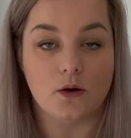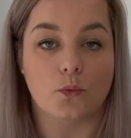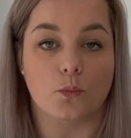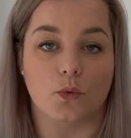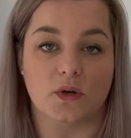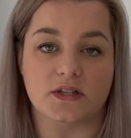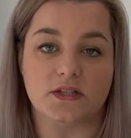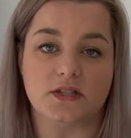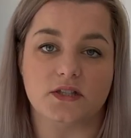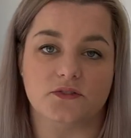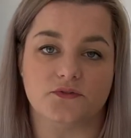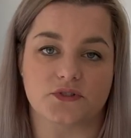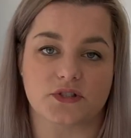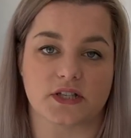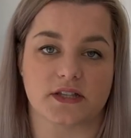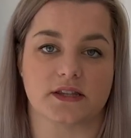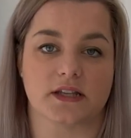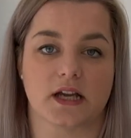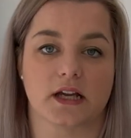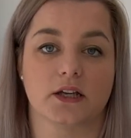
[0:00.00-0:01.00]
Once you've
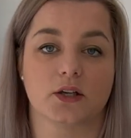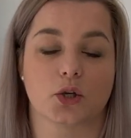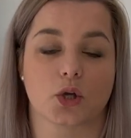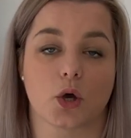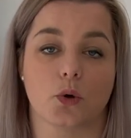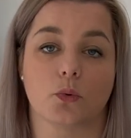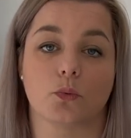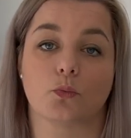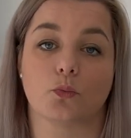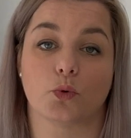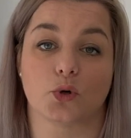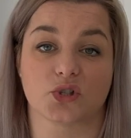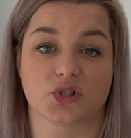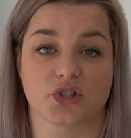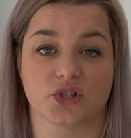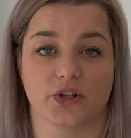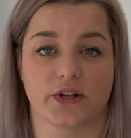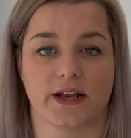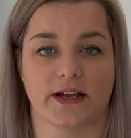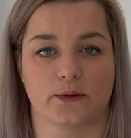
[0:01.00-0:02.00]
done that, go and wash
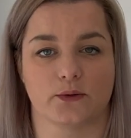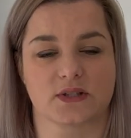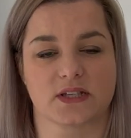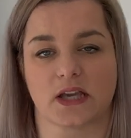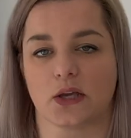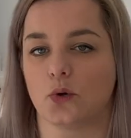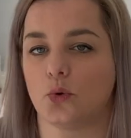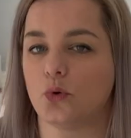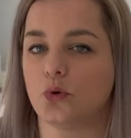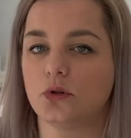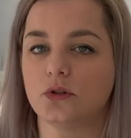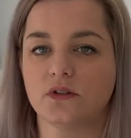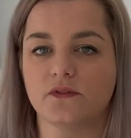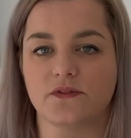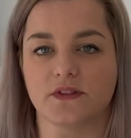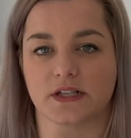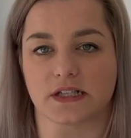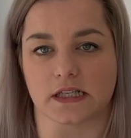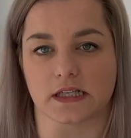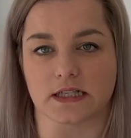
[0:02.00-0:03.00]
your nails, get all of
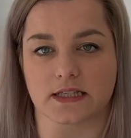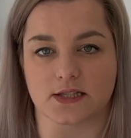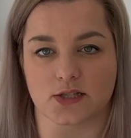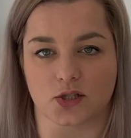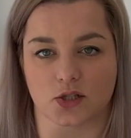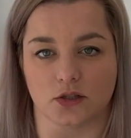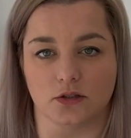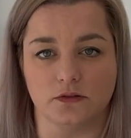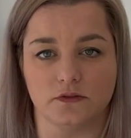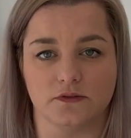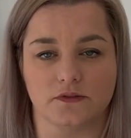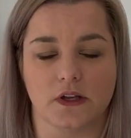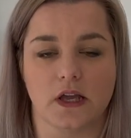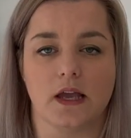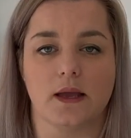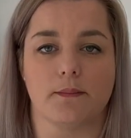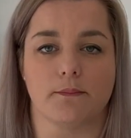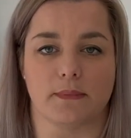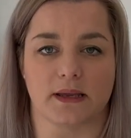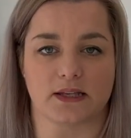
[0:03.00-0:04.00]
the dust off,
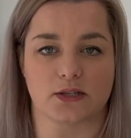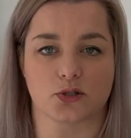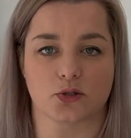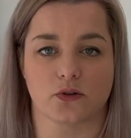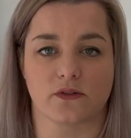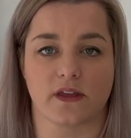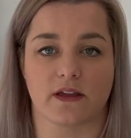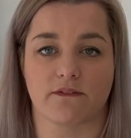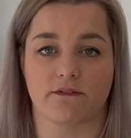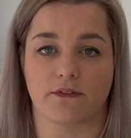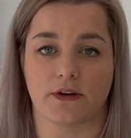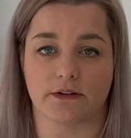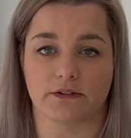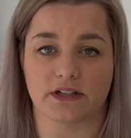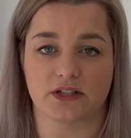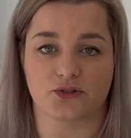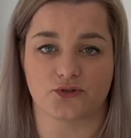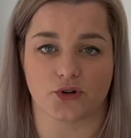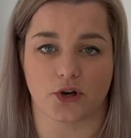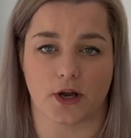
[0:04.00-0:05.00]
make sure they're
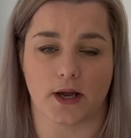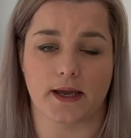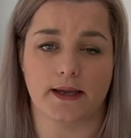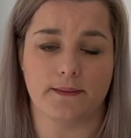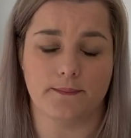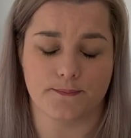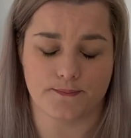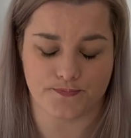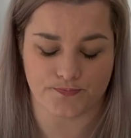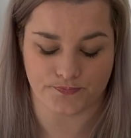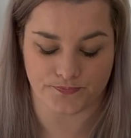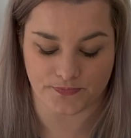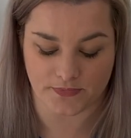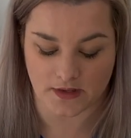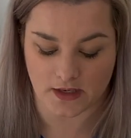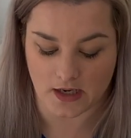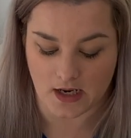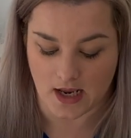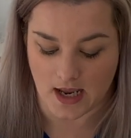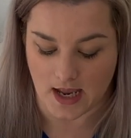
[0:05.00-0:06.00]
very dry,
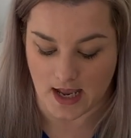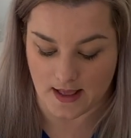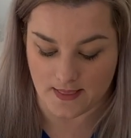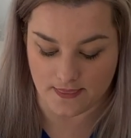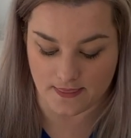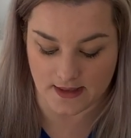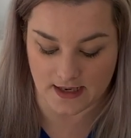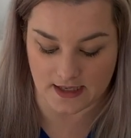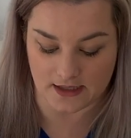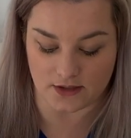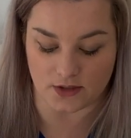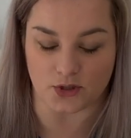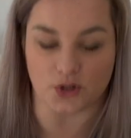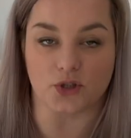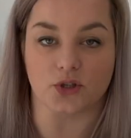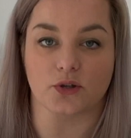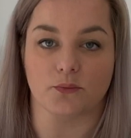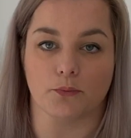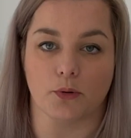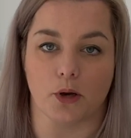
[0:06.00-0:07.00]
and then you
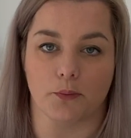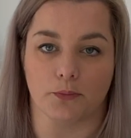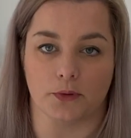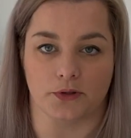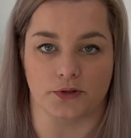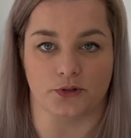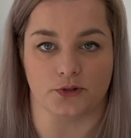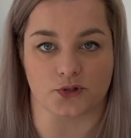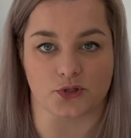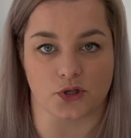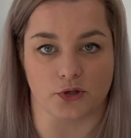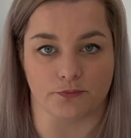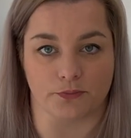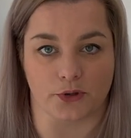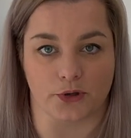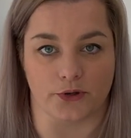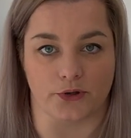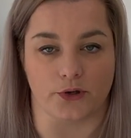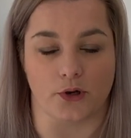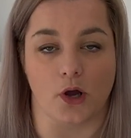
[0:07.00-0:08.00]
can pop on your top
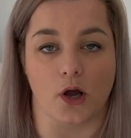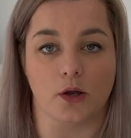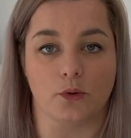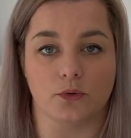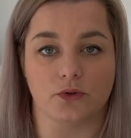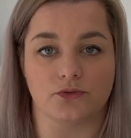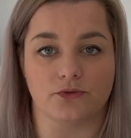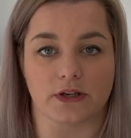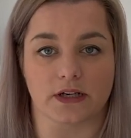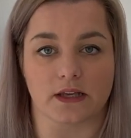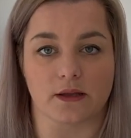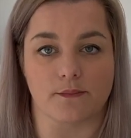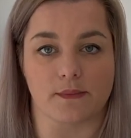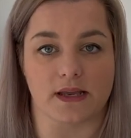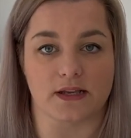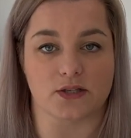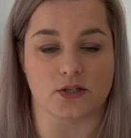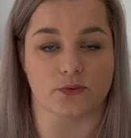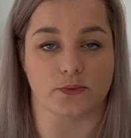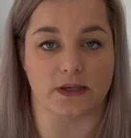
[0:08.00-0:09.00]
coat. I would
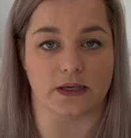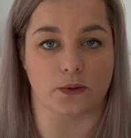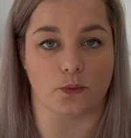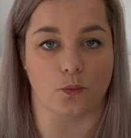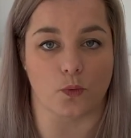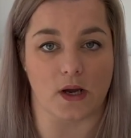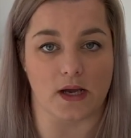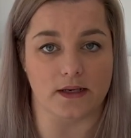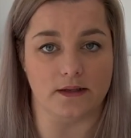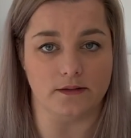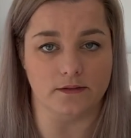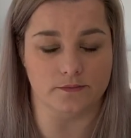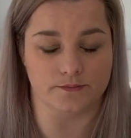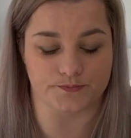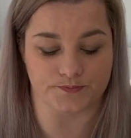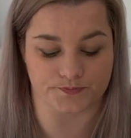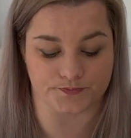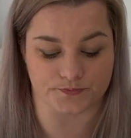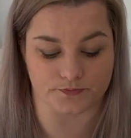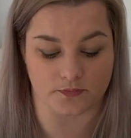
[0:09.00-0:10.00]
recommend doing one,
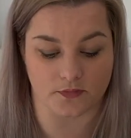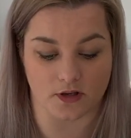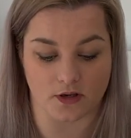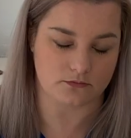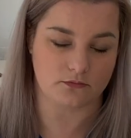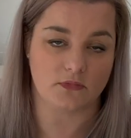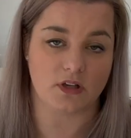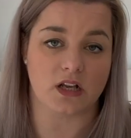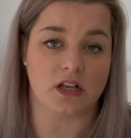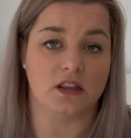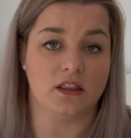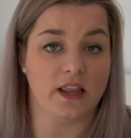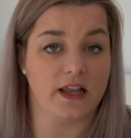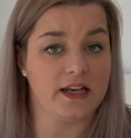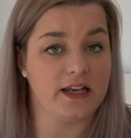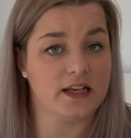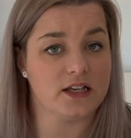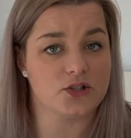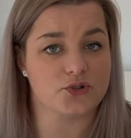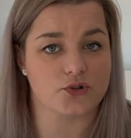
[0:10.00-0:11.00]

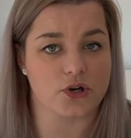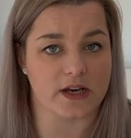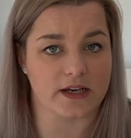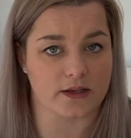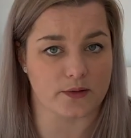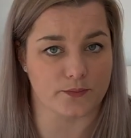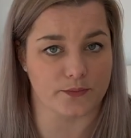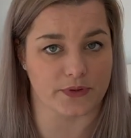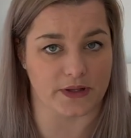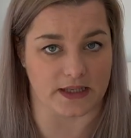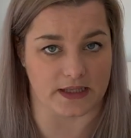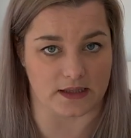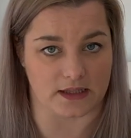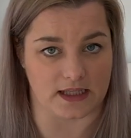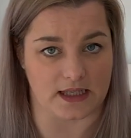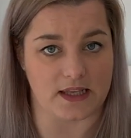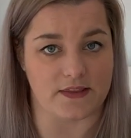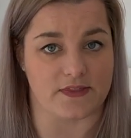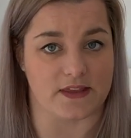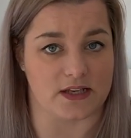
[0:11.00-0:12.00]
letting it dry
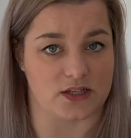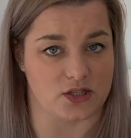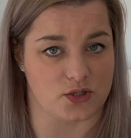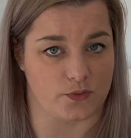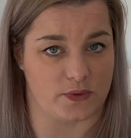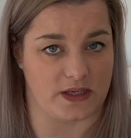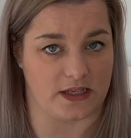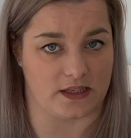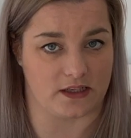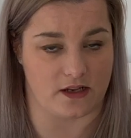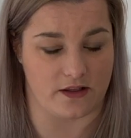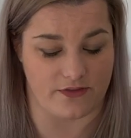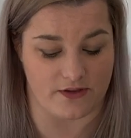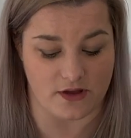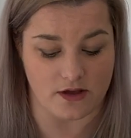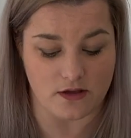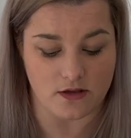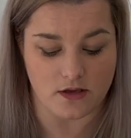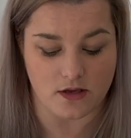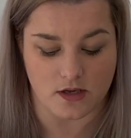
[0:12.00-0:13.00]
completely, and then doing
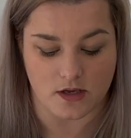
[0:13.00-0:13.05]
another.